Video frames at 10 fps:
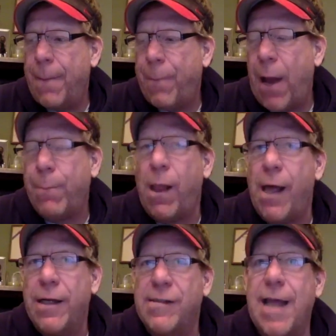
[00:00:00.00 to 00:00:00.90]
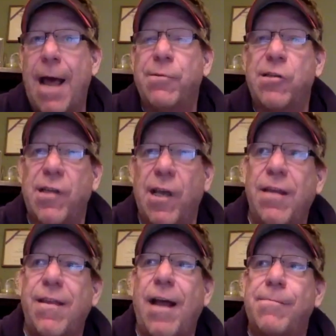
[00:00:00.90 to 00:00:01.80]
pipeline established, because I
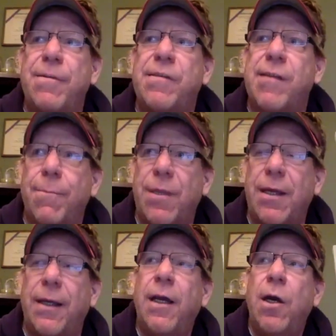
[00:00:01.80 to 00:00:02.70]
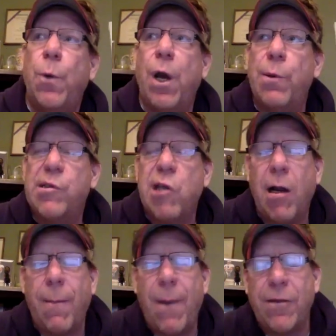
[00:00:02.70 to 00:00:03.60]
think that's been something we always
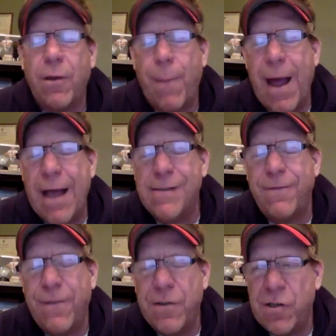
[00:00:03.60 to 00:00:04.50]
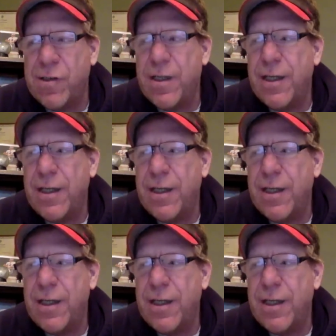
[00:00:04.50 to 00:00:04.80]
talk about, their past defense